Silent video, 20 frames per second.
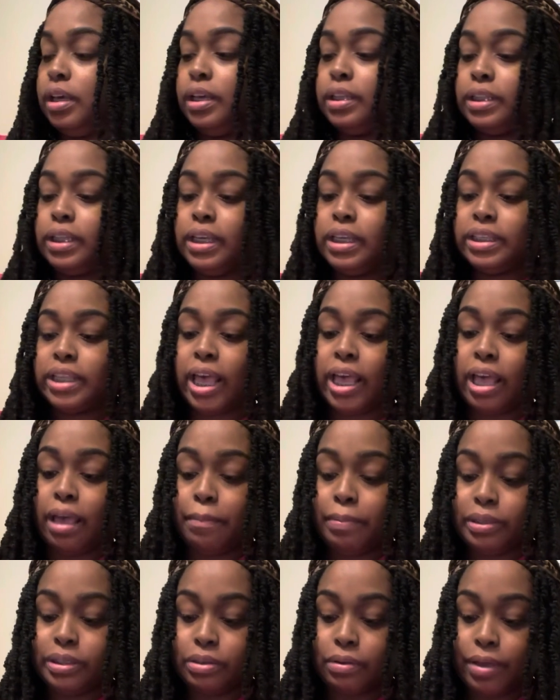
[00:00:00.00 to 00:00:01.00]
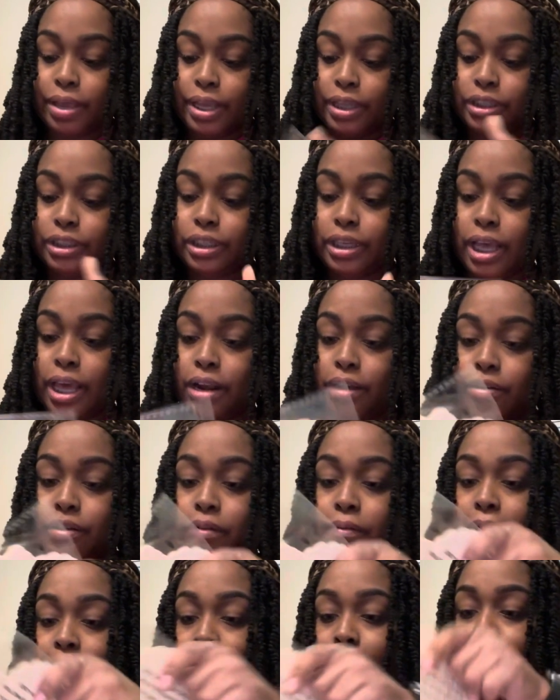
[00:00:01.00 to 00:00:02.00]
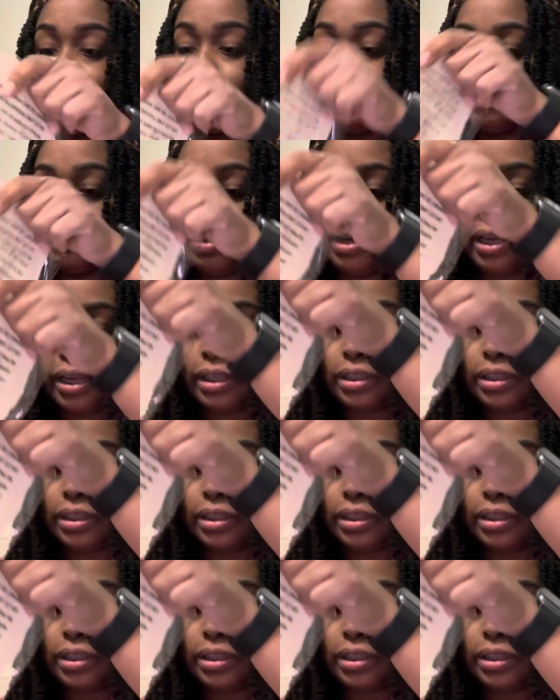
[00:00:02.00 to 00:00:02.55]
These days, I be so ashy. I don't know why. Please don't.